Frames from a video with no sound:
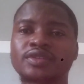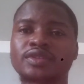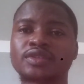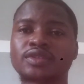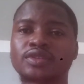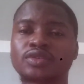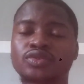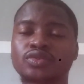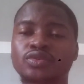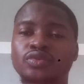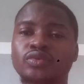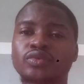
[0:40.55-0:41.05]

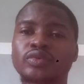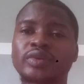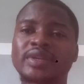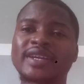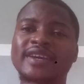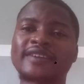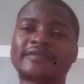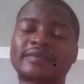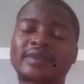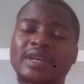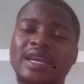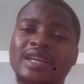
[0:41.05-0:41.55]
So they
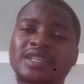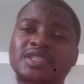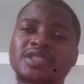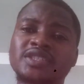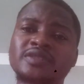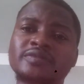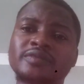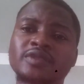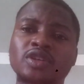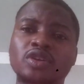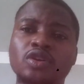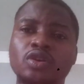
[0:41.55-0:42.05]
have actually
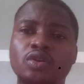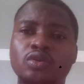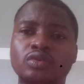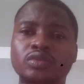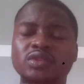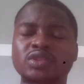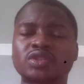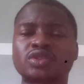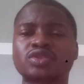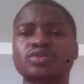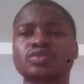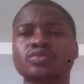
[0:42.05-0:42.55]
been
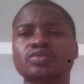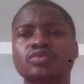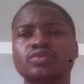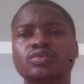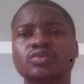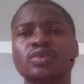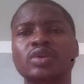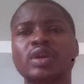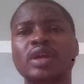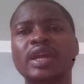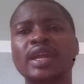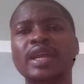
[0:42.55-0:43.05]
called to
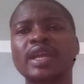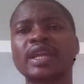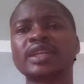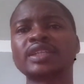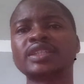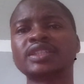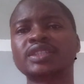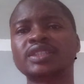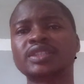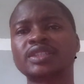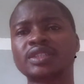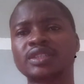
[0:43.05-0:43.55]

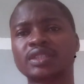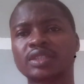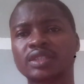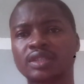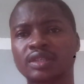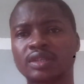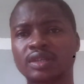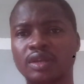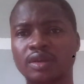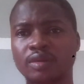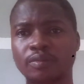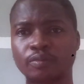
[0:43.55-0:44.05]
end the
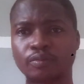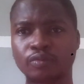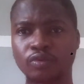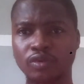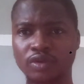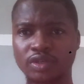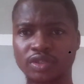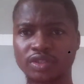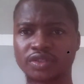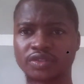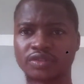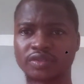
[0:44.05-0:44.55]

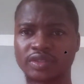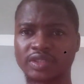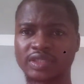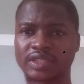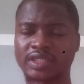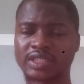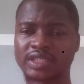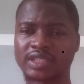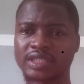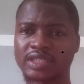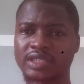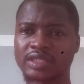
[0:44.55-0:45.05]
police
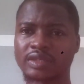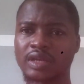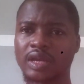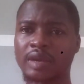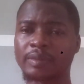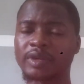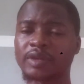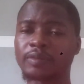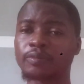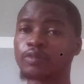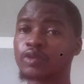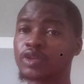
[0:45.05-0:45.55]

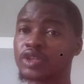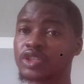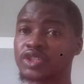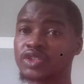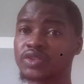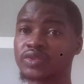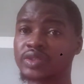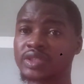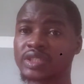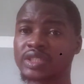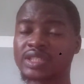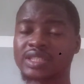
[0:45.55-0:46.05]

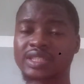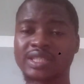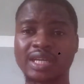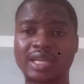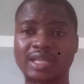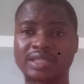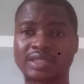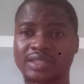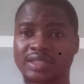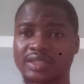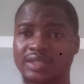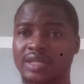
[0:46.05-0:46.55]
units
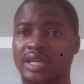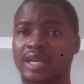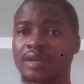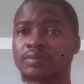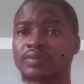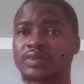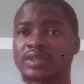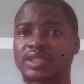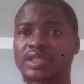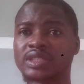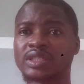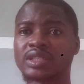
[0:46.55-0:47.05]
and scrap